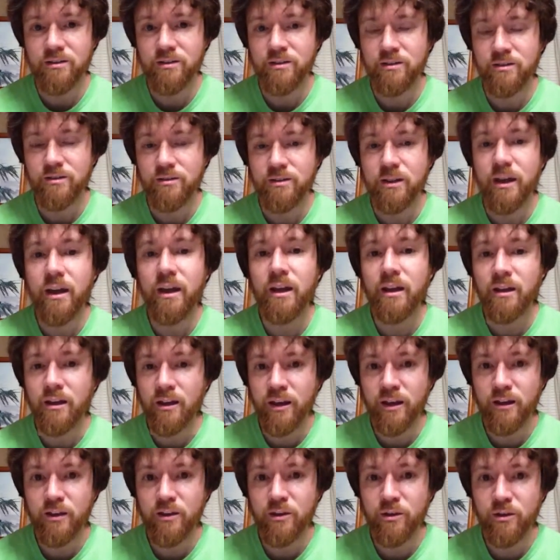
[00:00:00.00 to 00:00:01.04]
Just hey,
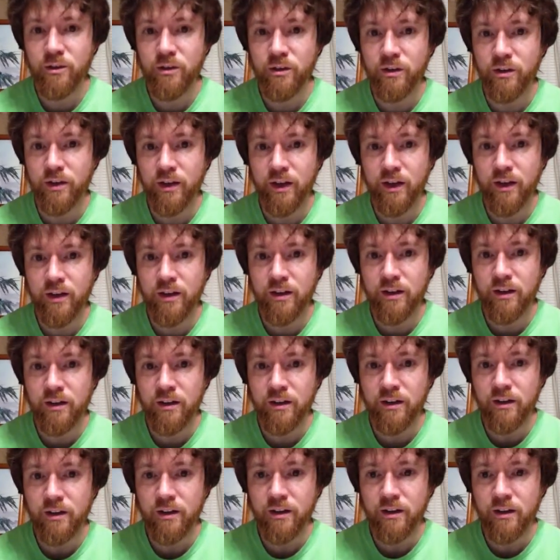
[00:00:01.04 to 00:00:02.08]
how you doing today?
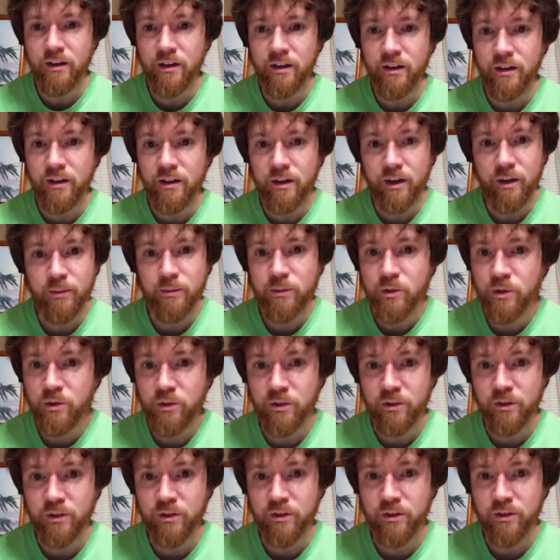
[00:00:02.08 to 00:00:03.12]
I'm
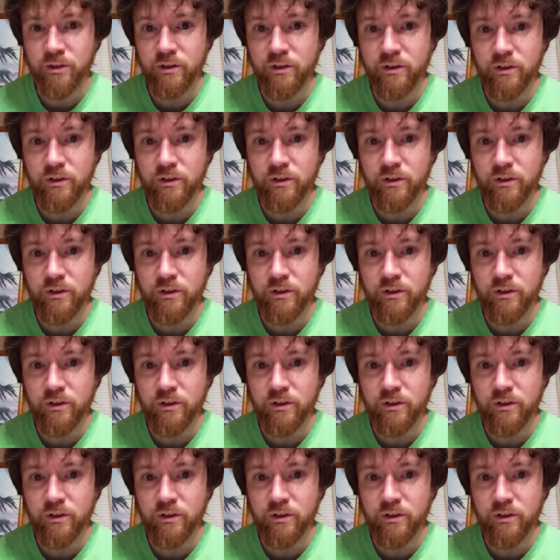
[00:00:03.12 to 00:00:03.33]
doing,